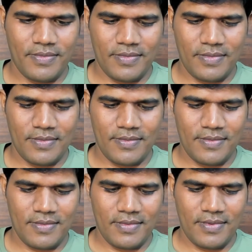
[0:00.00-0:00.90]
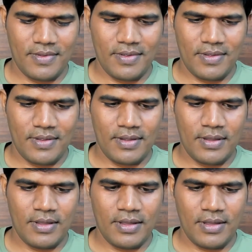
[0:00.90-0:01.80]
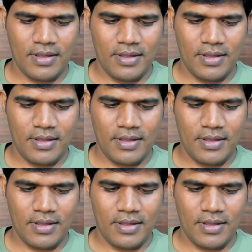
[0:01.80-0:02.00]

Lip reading: Nobody speaks.